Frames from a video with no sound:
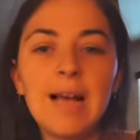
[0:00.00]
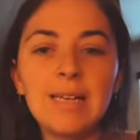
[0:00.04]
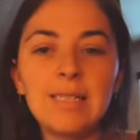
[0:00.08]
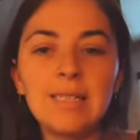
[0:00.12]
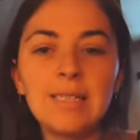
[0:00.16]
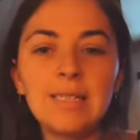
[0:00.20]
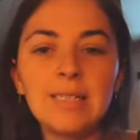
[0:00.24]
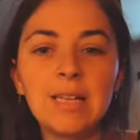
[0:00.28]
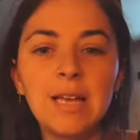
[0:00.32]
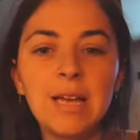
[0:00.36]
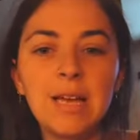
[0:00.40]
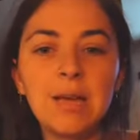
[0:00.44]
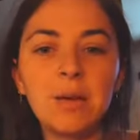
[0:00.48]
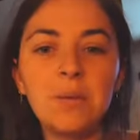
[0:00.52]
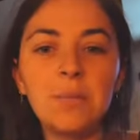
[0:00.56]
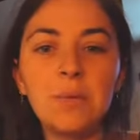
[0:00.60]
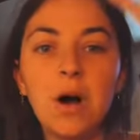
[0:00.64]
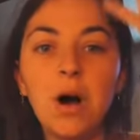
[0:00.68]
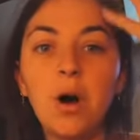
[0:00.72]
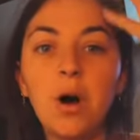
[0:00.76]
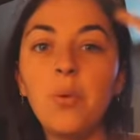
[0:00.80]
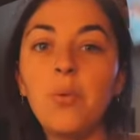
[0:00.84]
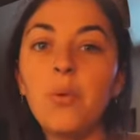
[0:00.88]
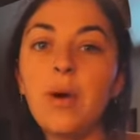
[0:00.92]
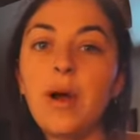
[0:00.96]
and, like,
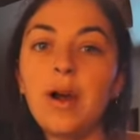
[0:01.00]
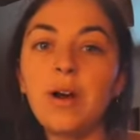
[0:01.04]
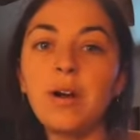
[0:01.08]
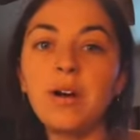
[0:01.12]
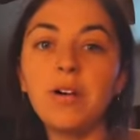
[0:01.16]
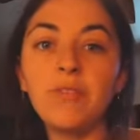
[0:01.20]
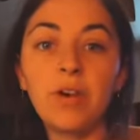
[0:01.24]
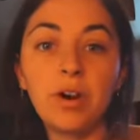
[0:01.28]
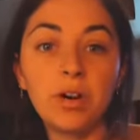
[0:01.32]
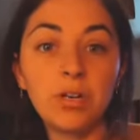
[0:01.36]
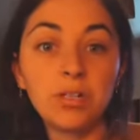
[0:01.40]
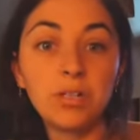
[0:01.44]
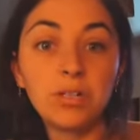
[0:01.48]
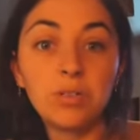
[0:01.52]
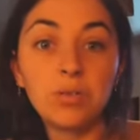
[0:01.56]
aware of our